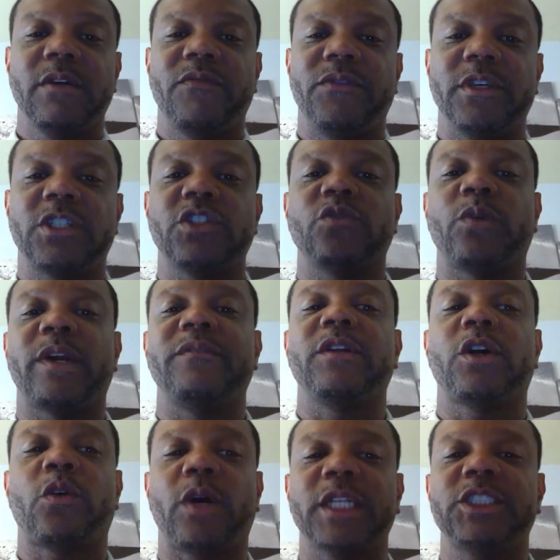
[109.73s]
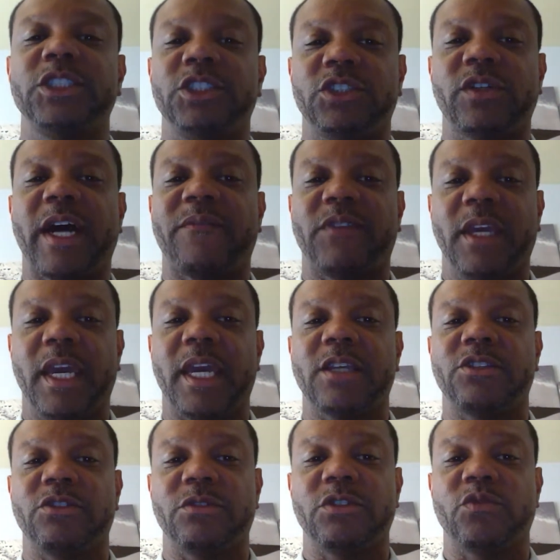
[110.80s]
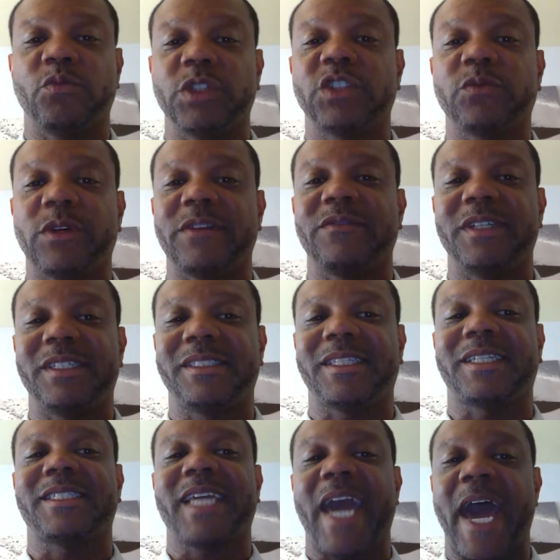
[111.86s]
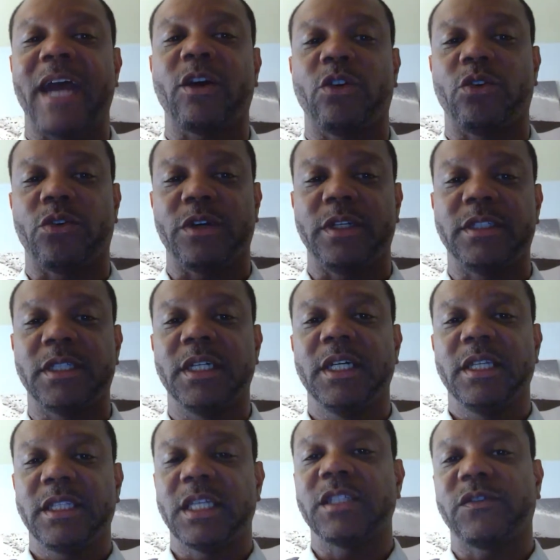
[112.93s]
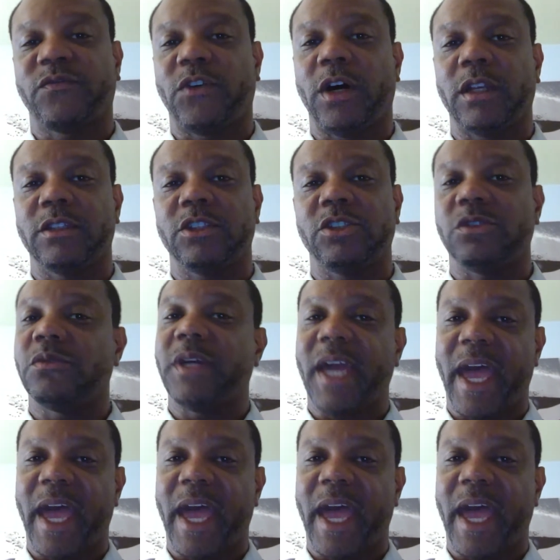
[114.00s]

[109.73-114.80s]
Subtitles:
this is one of the questions you'll have to answer: is which one of these 6 categories does it fall into?